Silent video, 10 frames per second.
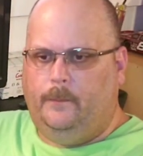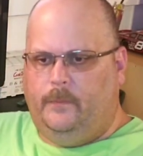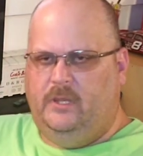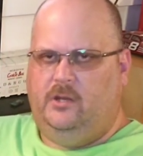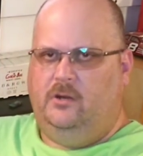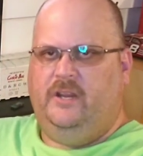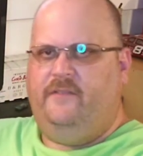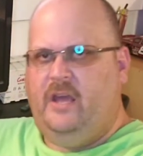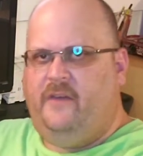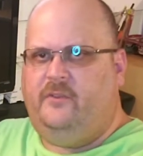You don't even
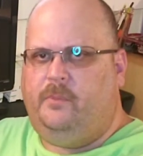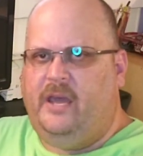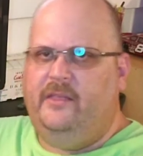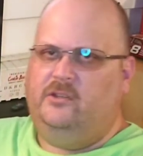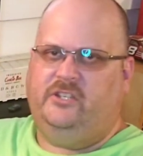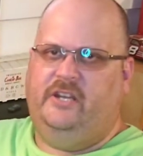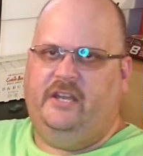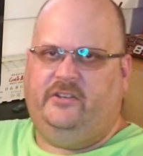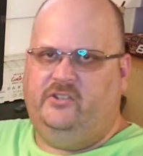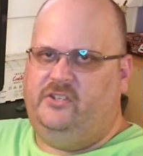have to buy those
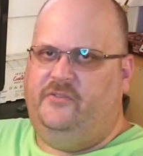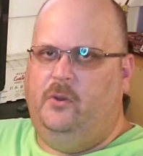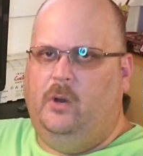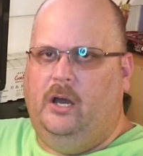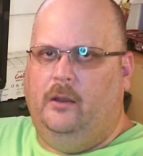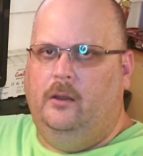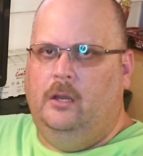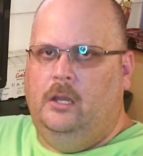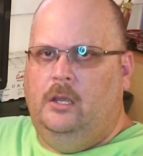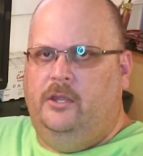connectors if you want.
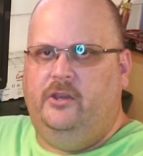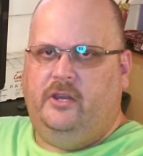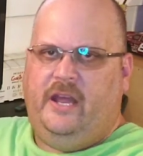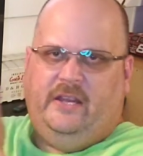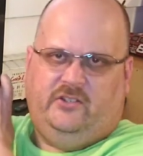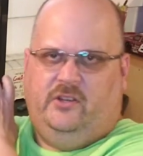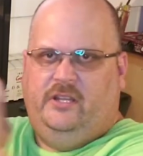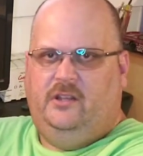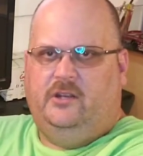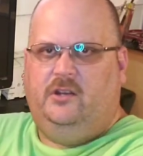You can actually
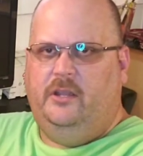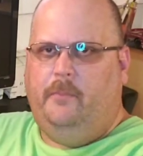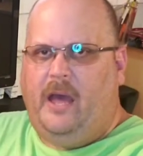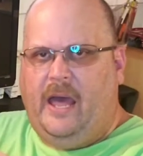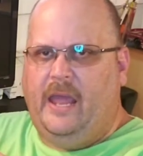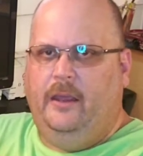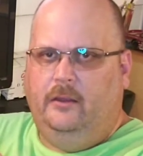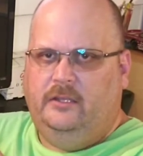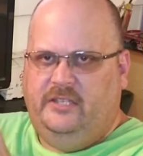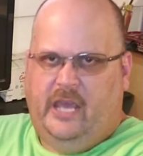literally buy
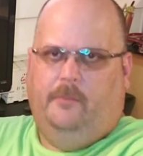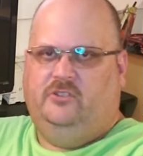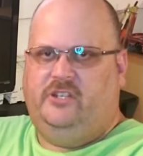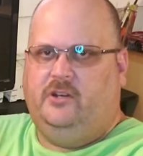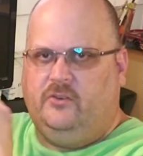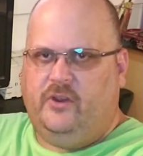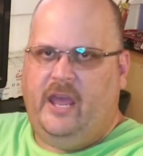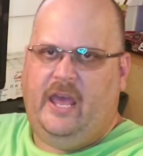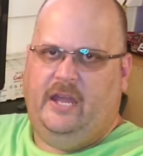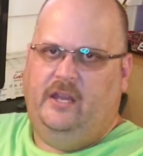cables that are
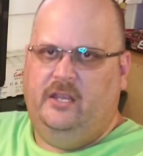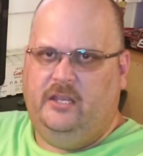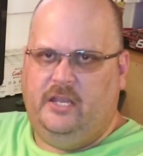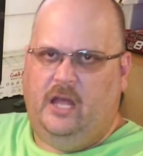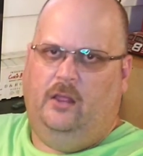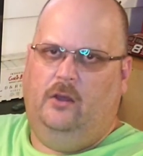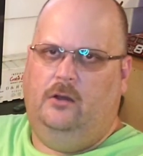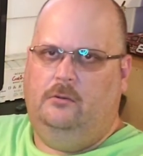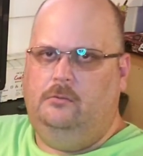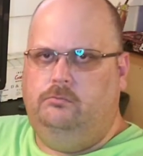red,
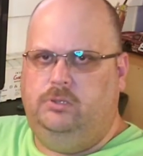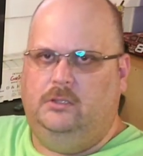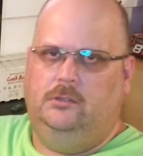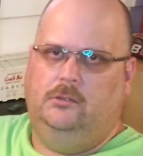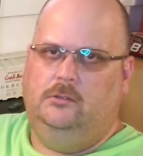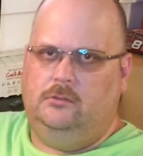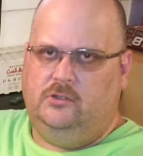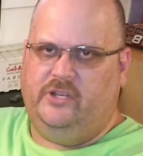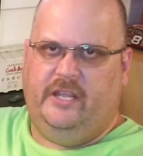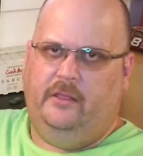yellow, blue,
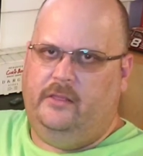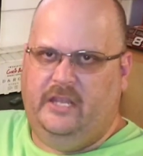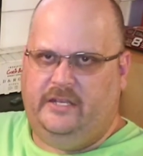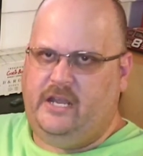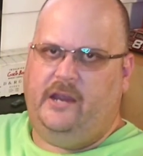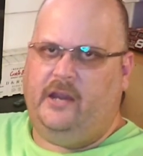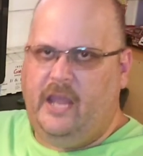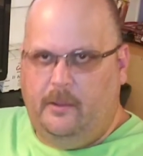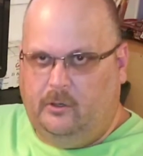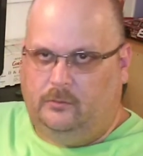green, the entire
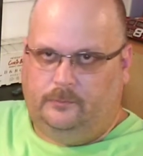cable.